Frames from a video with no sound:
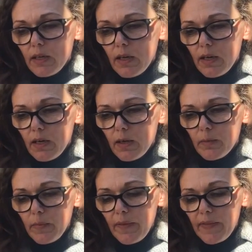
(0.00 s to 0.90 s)

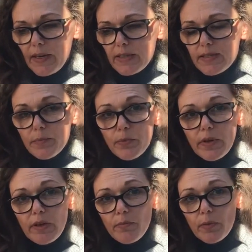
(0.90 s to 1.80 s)
and that is the
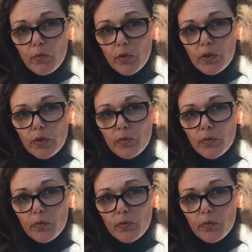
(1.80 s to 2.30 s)
prayer I've been working